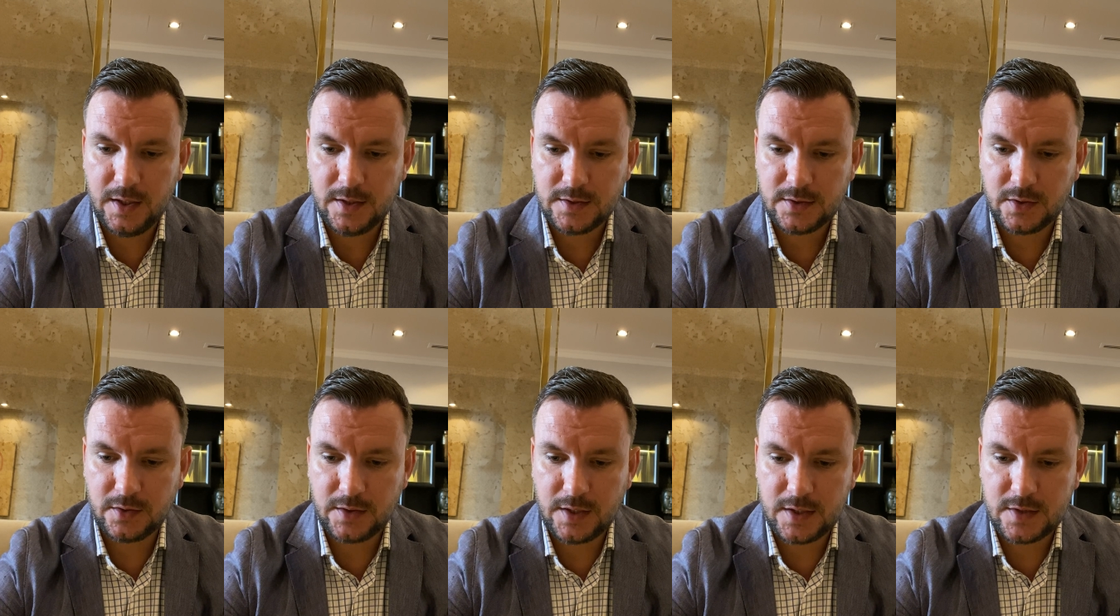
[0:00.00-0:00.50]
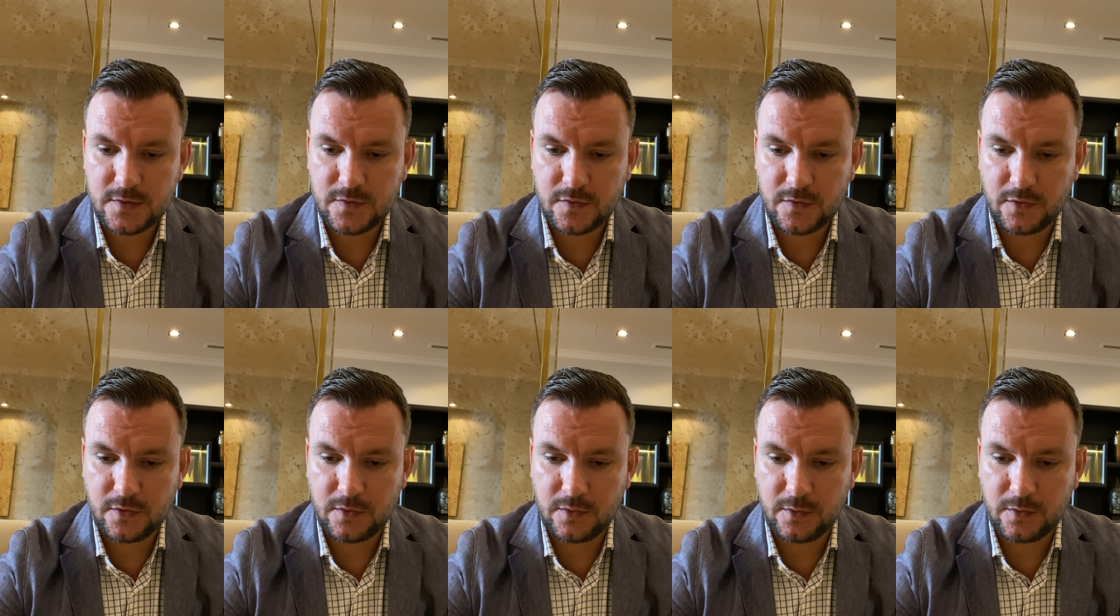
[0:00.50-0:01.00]
So that's
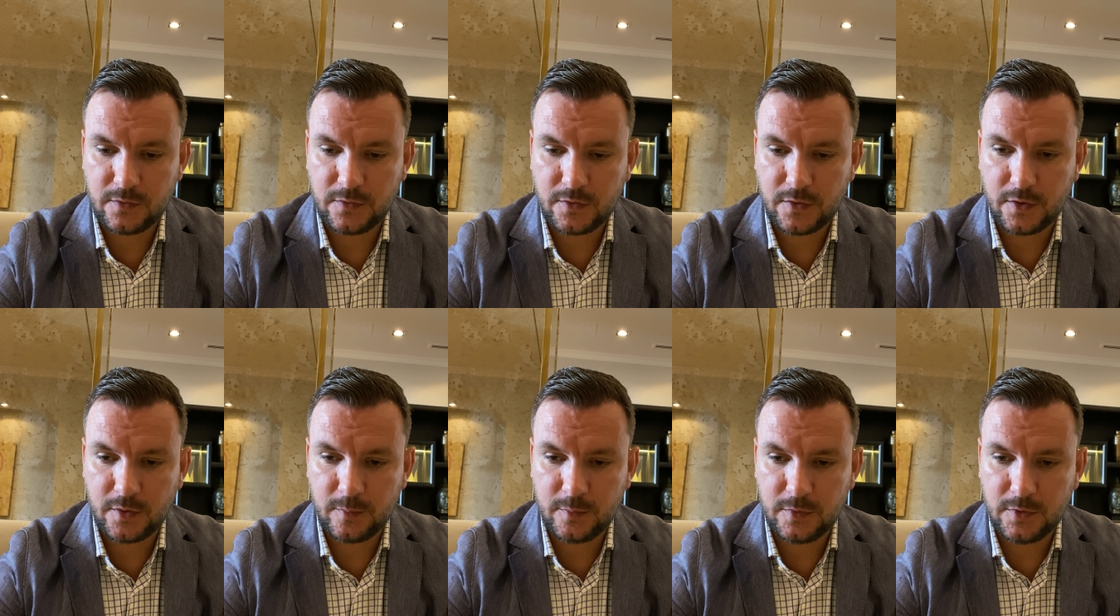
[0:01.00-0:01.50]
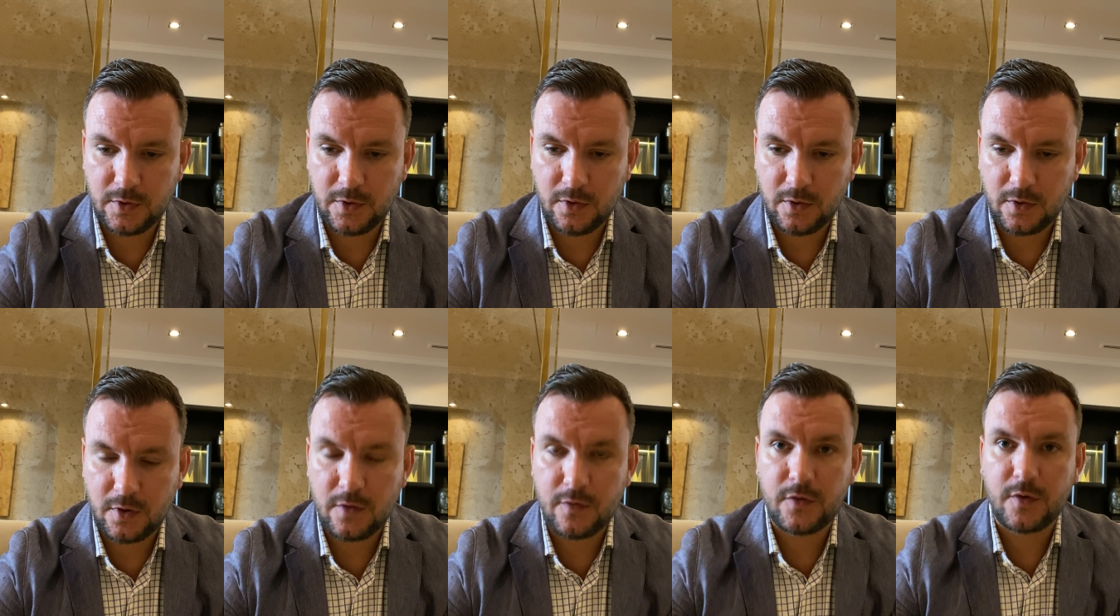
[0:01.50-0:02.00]
from
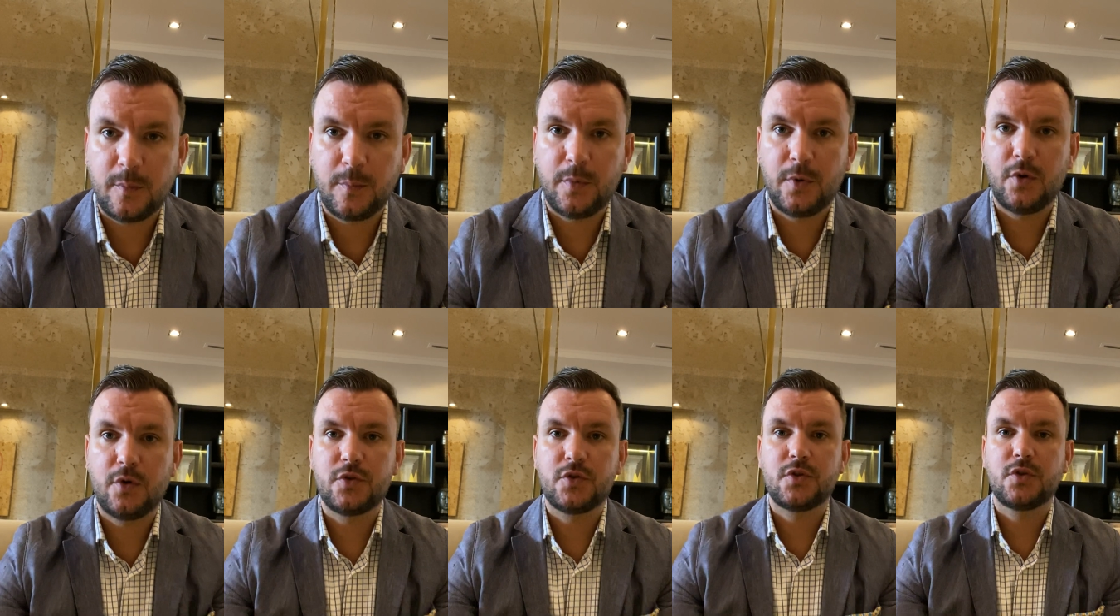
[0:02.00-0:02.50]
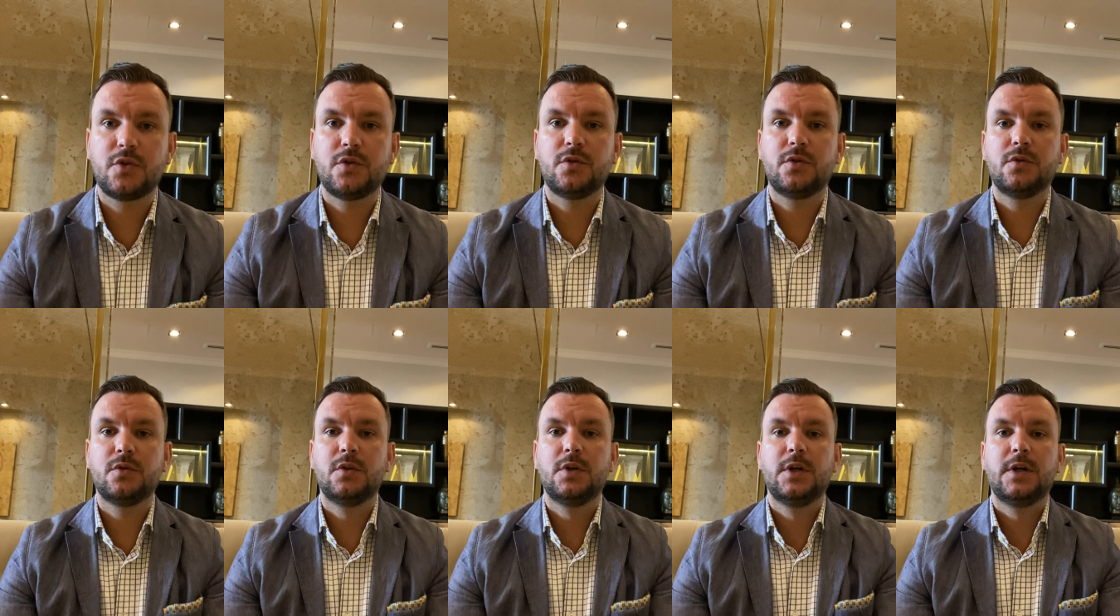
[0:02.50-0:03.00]
Diogo from
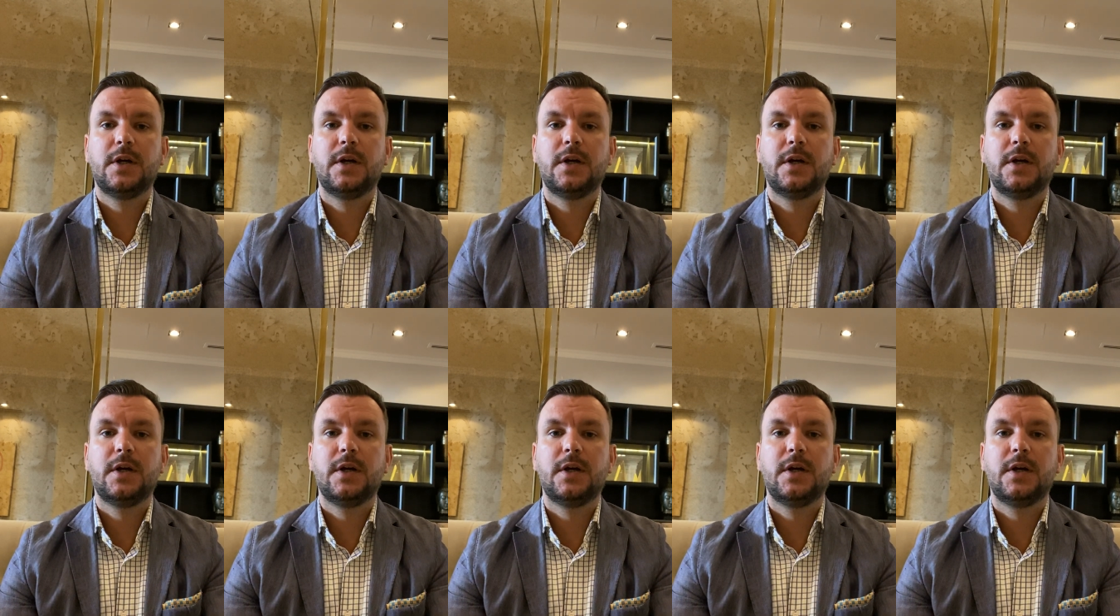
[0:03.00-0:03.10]
Portugal.